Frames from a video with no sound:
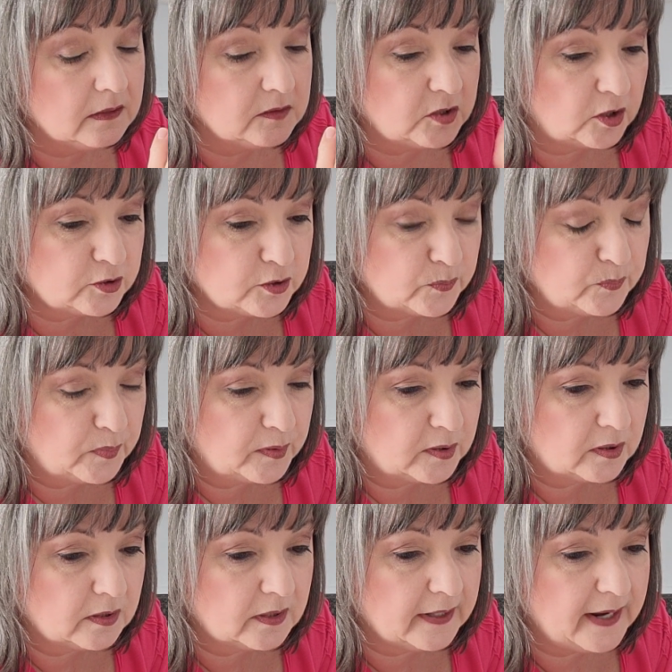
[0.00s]
Dr.
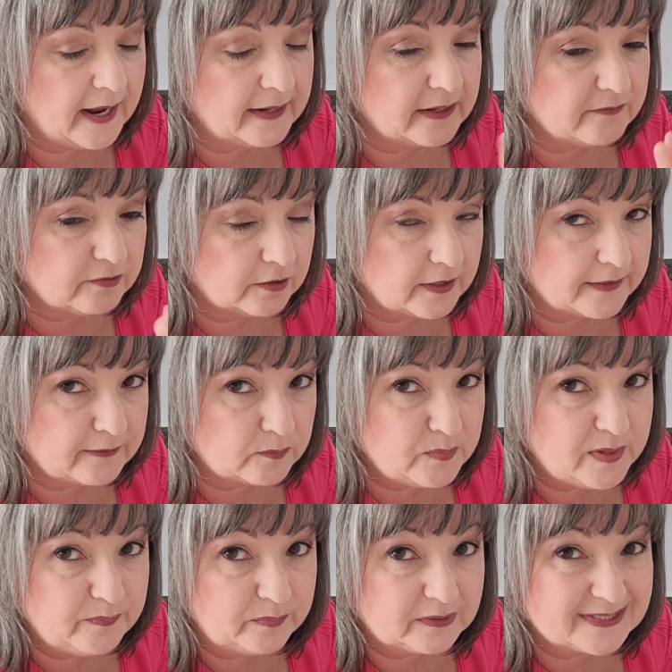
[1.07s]
Berg, and I've heard other
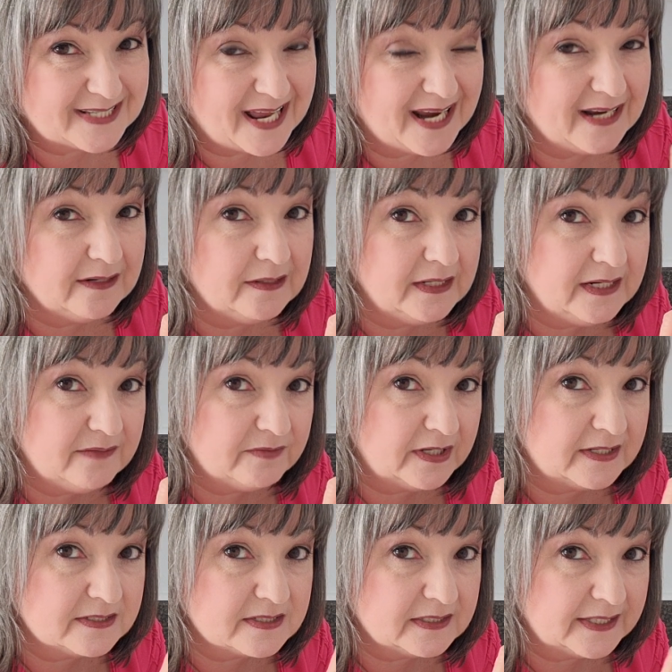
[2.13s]
people say even
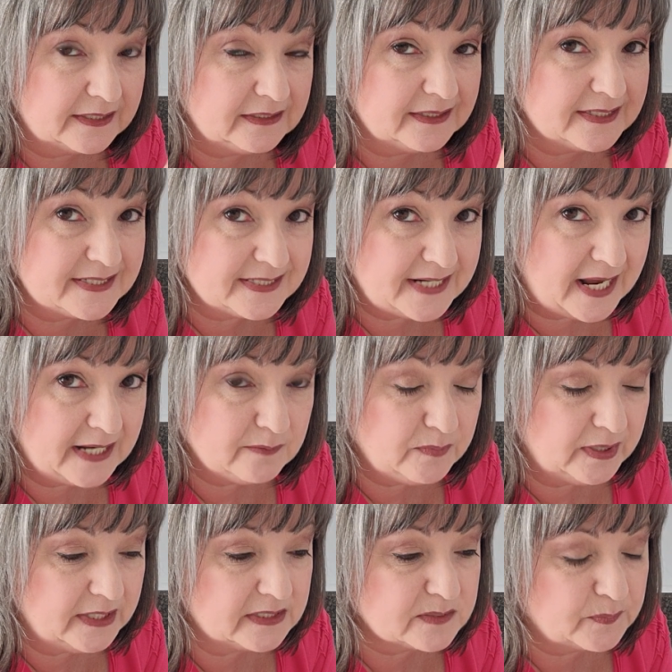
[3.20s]
as little as 10
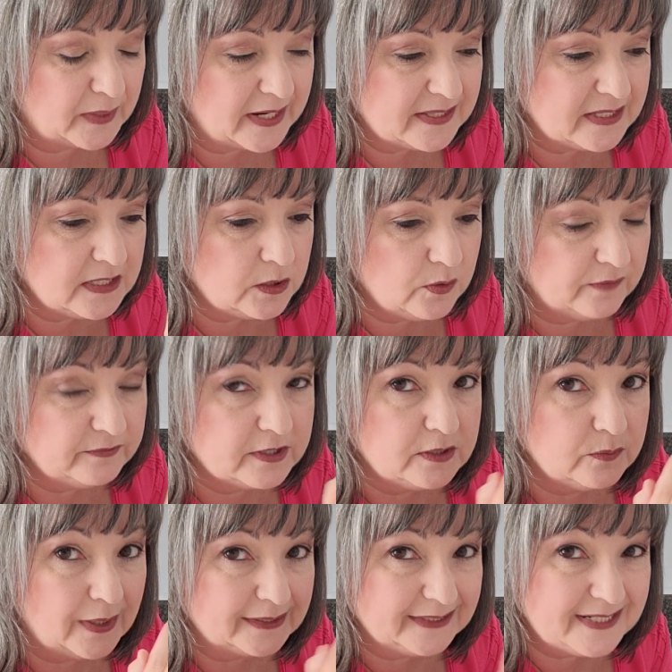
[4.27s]
minutes, but I think you have to
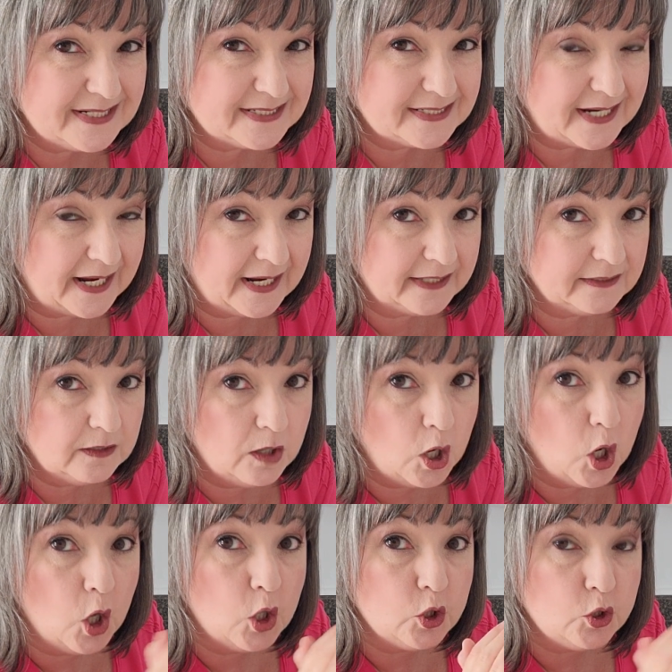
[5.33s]
do at least 10,
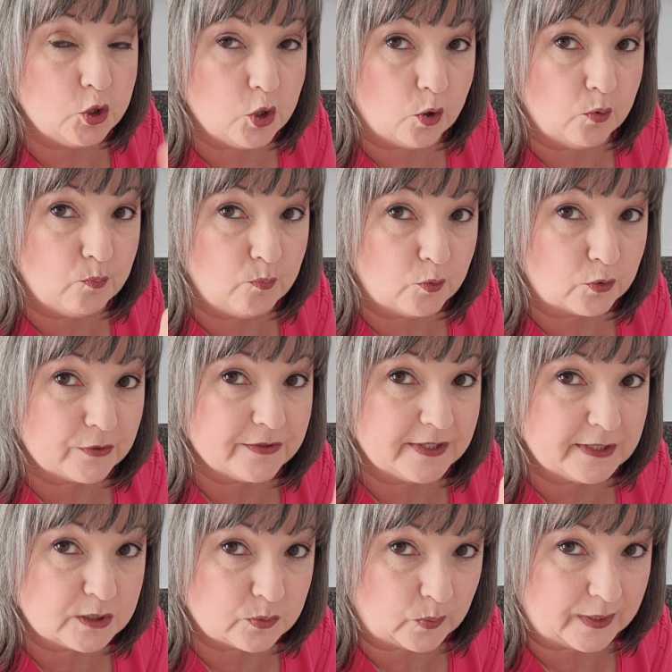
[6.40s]
no more
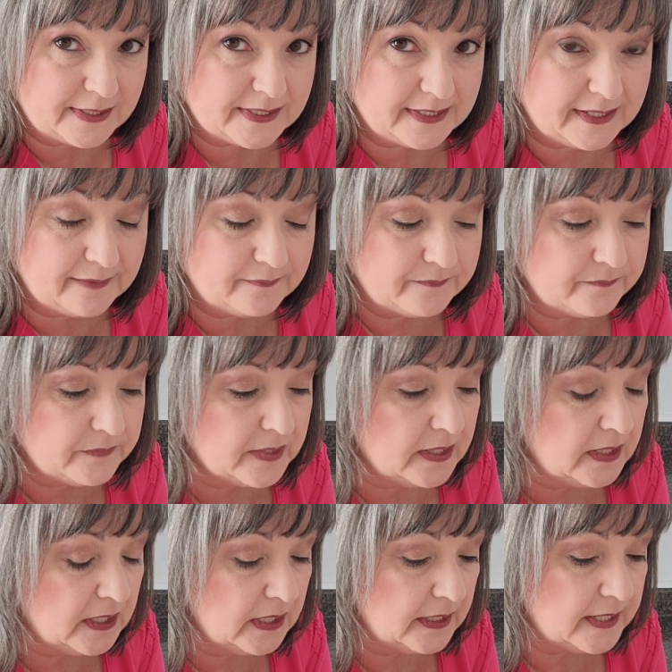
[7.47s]
than 20.
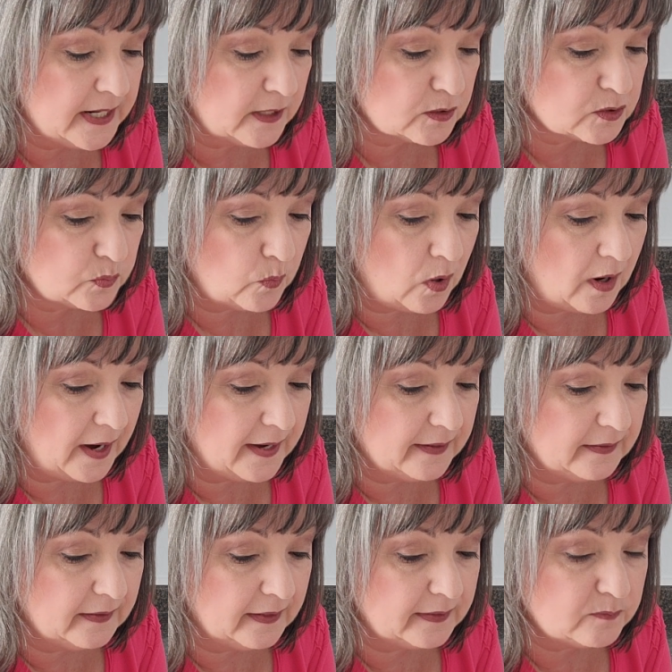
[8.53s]
Here's why,
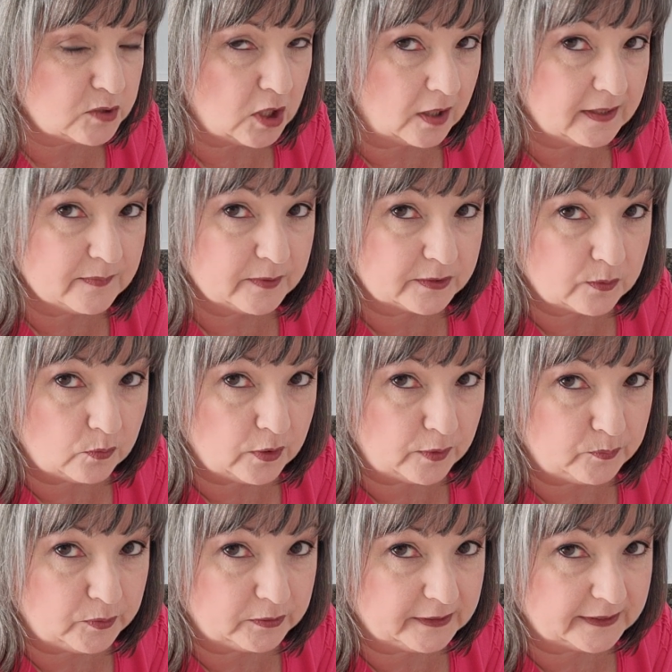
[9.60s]
and I'm talking about the oil
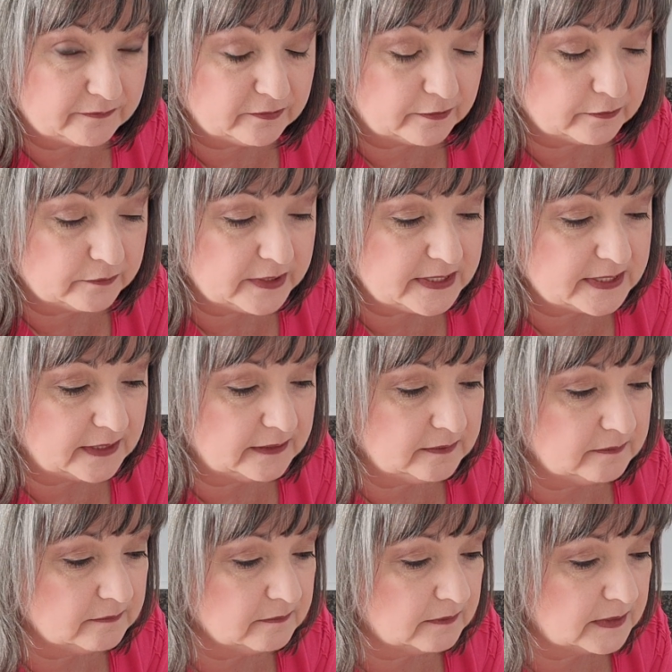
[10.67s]
pulling for a reason,
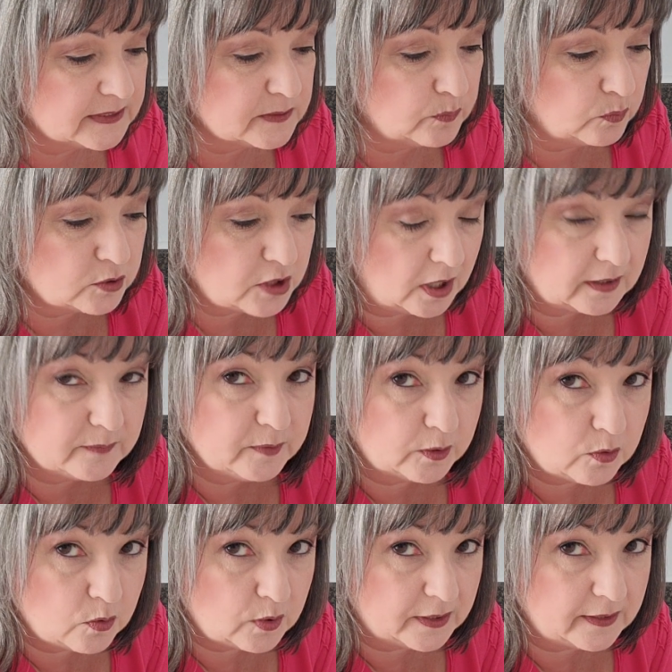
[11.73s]
because we're talking about
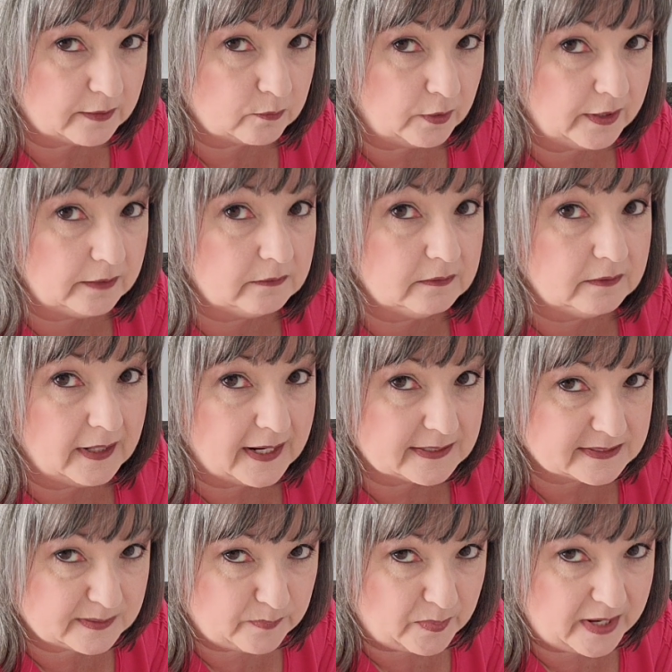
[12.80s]
coconut oil as
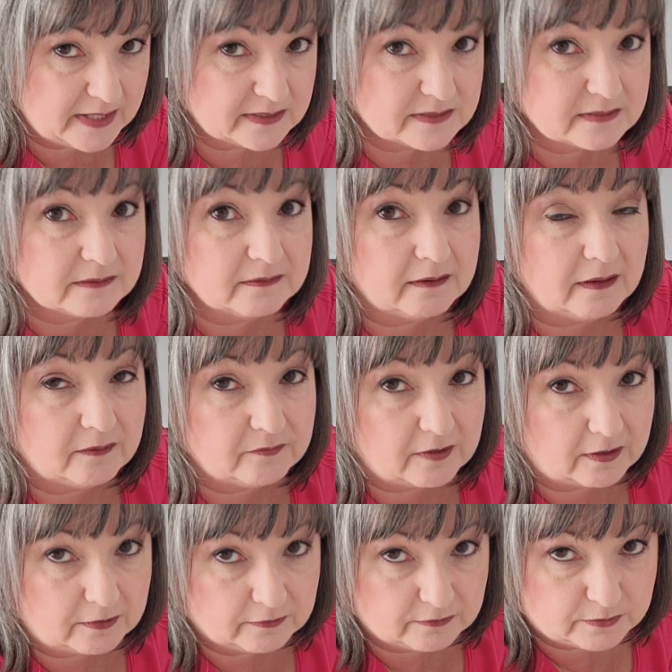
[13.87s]
the base of
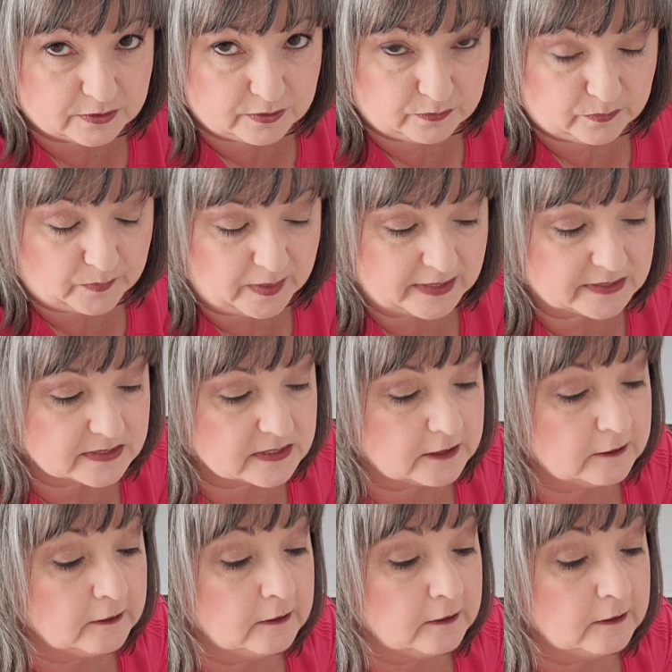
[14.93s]
our toothpaste.